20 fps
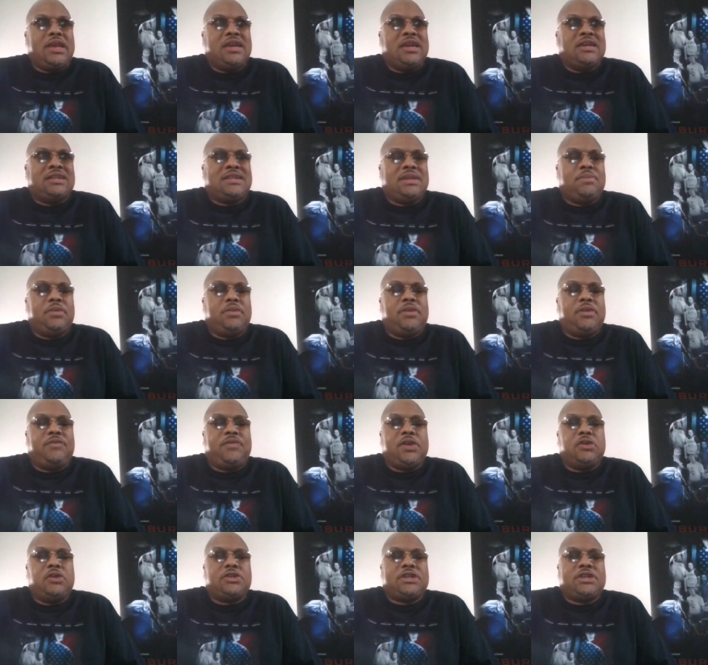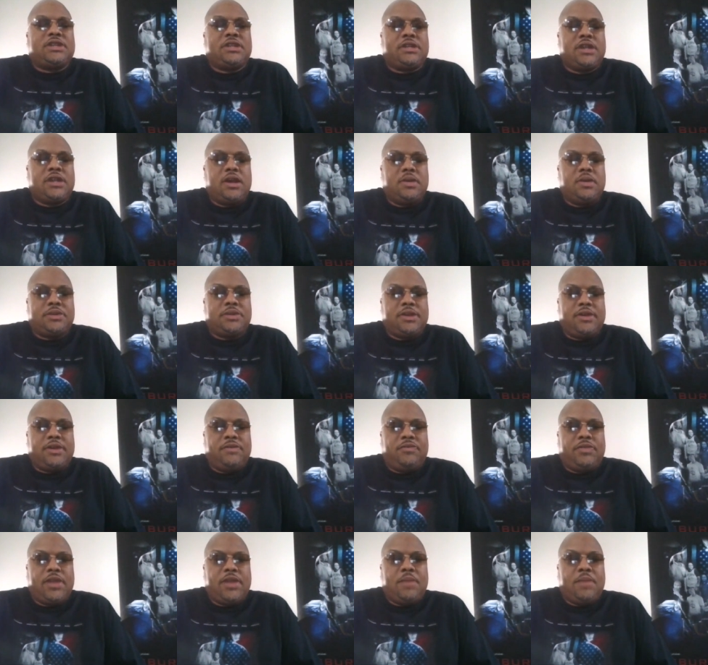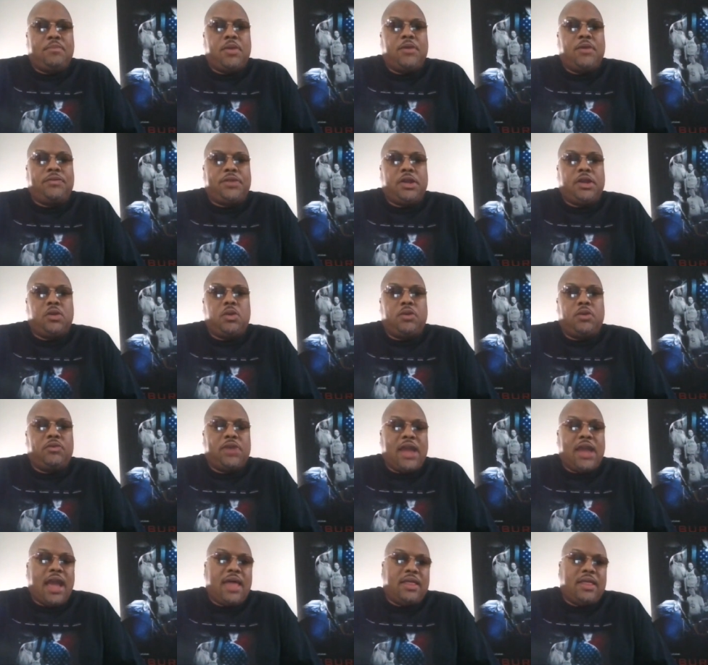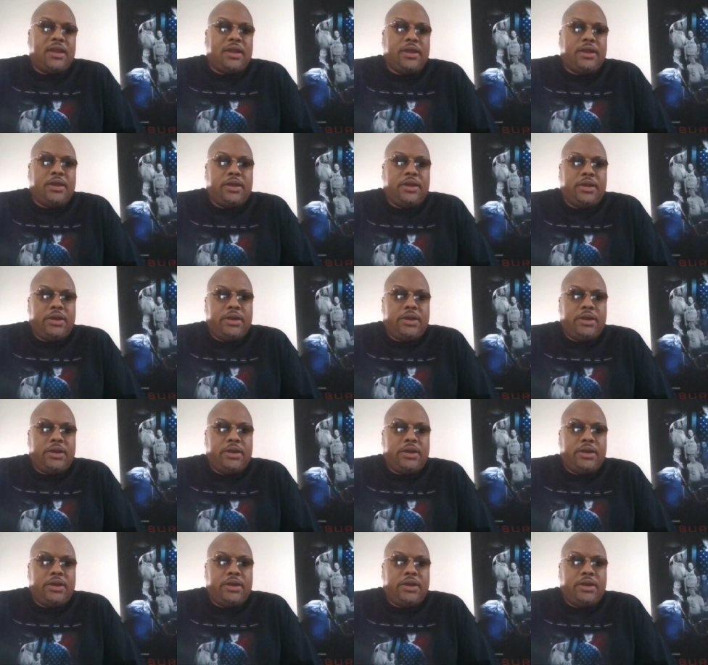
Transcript: a similar feel just in terms of they both deal with reality.